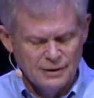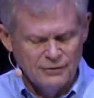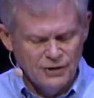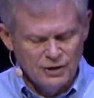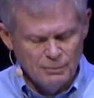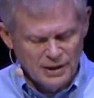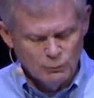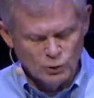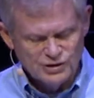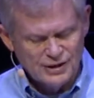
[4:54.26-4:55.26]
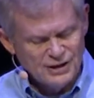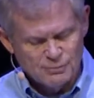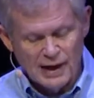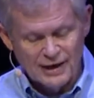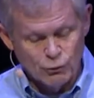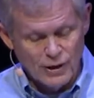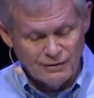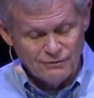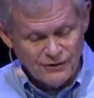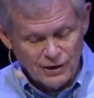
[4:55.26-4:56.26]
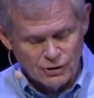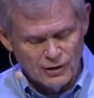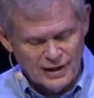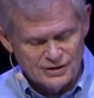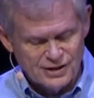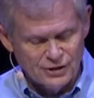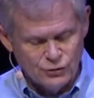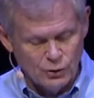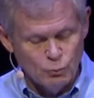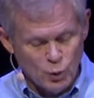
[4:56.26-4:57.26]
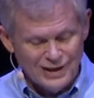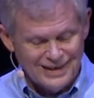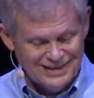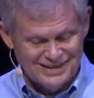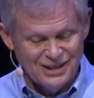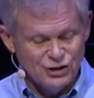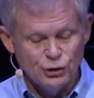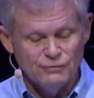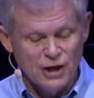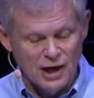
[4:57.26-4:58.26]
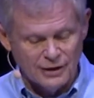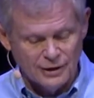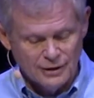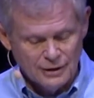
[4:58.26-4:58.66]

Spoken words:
Then the men were seized by a great fear and said to him, "What is this you've done?"